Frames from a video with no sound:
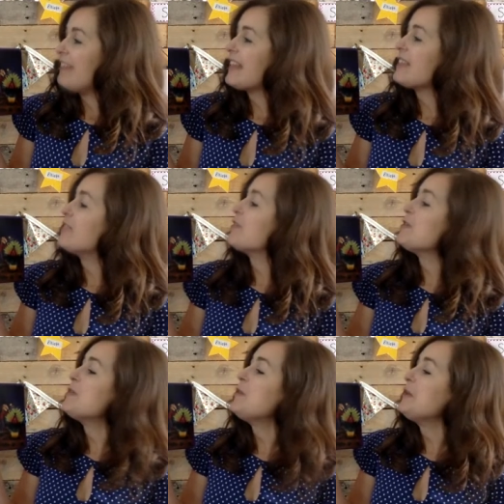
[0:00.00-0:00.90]
They threw
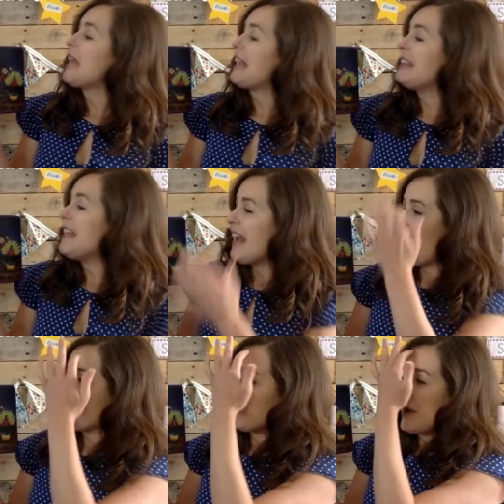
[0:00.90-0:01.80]
them all in,
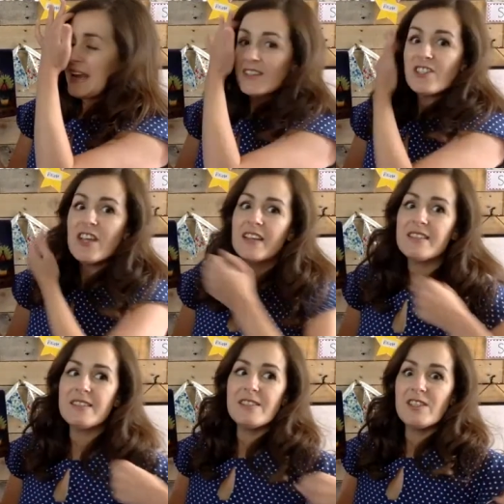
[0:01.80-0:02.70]
and the witch
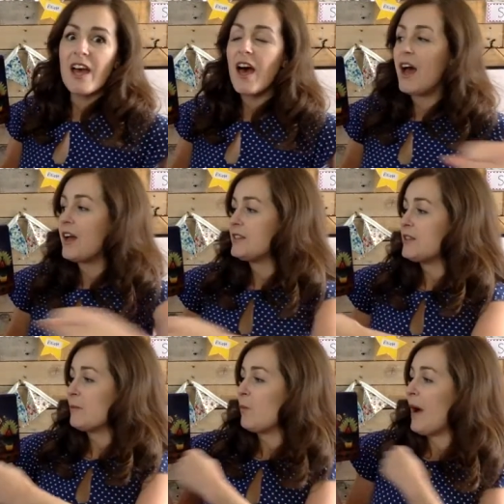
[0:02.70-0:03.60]
stirred
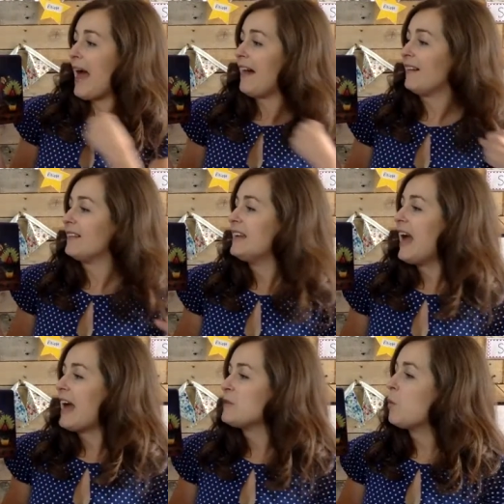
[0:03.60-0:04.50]
them well,
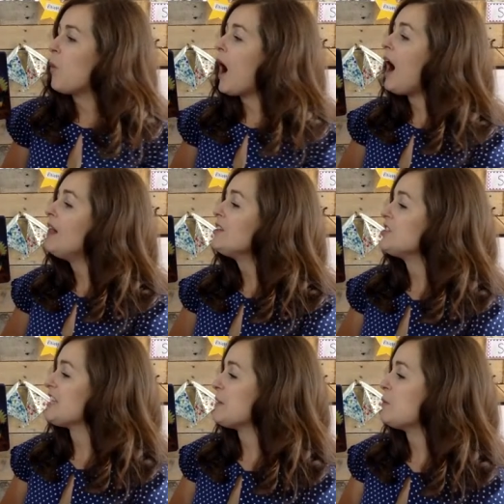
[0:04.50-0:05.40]
and while
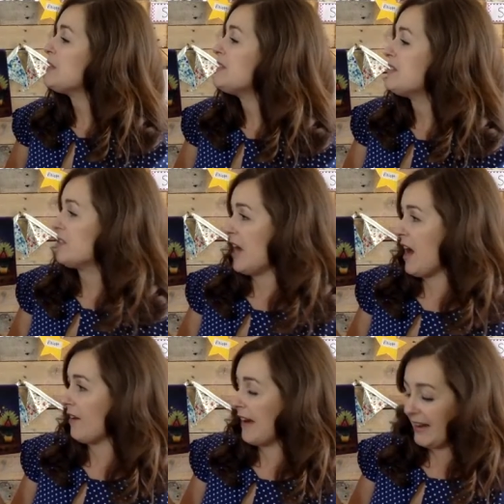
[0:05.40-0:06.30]
she was
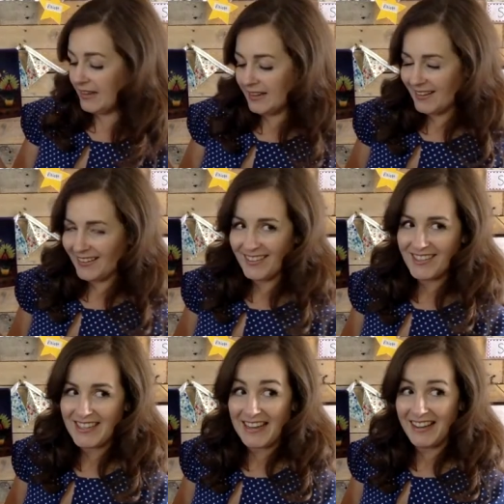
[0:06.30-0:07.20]
stirring,
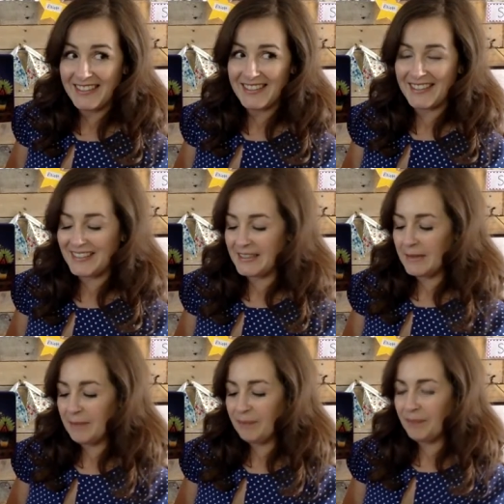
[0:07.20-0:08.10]
she uttered
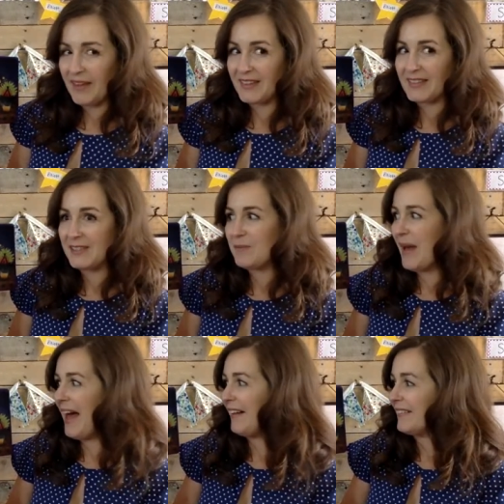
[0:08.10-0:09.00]
a
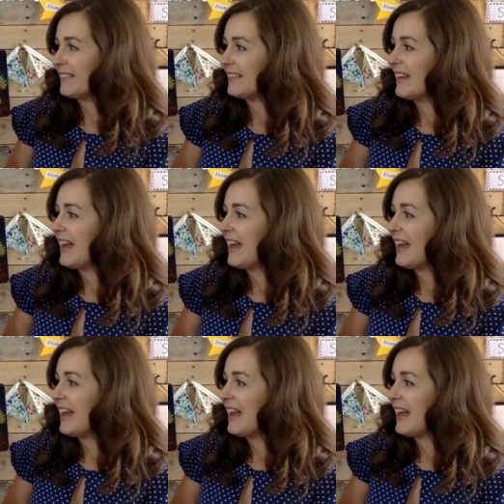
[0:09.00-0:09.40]
spell.